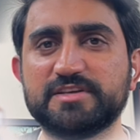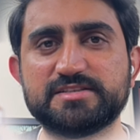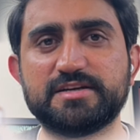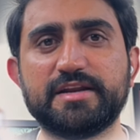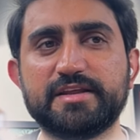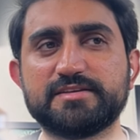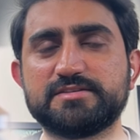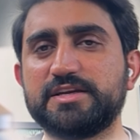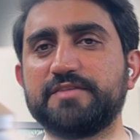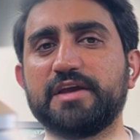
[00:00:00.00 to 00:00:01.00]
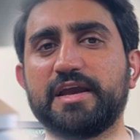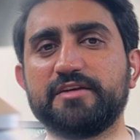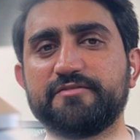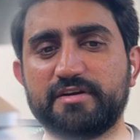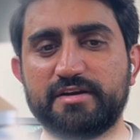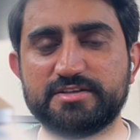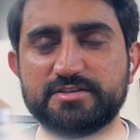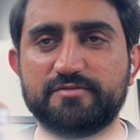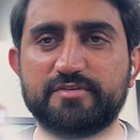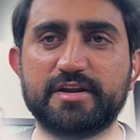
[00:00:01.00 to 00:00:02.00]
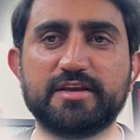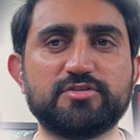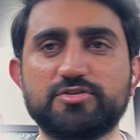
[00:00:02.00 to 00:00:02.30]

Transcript: this study received any financial funding,